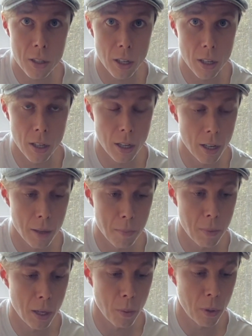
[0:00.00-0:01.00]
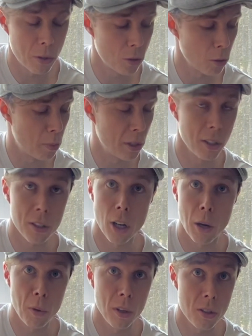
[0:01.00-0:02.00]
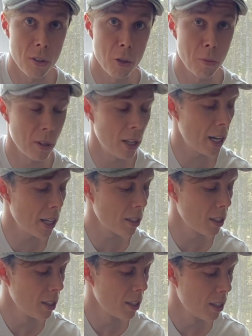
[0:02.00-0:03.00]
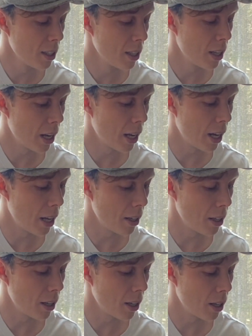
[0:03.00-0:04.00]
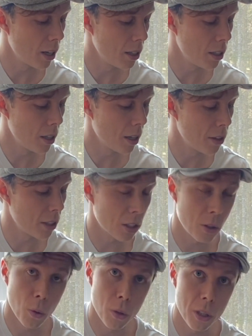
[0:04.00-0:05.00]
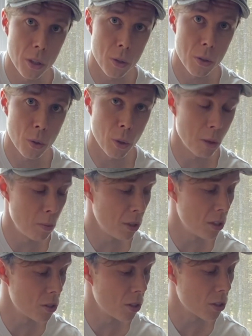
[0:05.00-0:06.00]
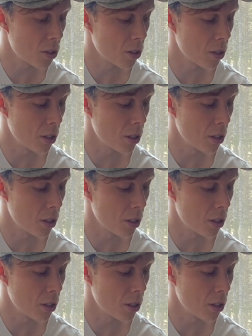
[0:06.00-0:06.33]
But I went through a period of time where I listened to him a lot, and I think a chord he used quite a bit is this.